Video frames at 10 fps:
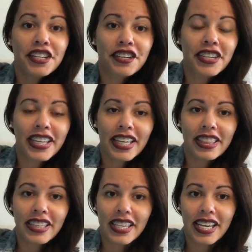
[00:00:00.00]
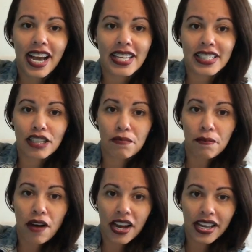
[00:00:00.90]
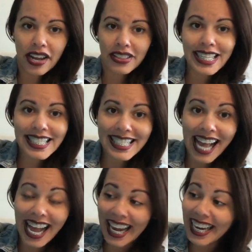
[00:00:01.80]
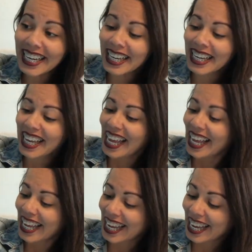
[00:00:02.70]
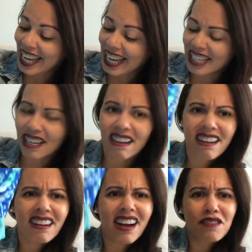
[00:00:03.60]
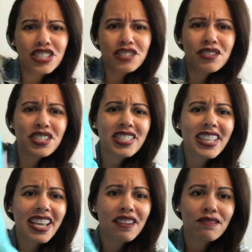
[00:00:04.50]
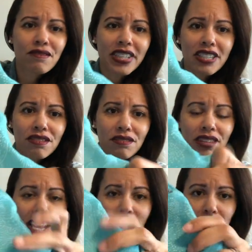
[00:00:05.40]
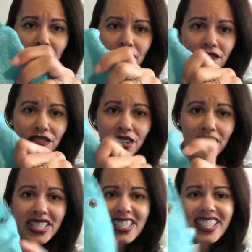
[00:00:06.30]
You're gonna get the zipper pocket on the side. And oh, I wish you could just like reach through the camera and feel this.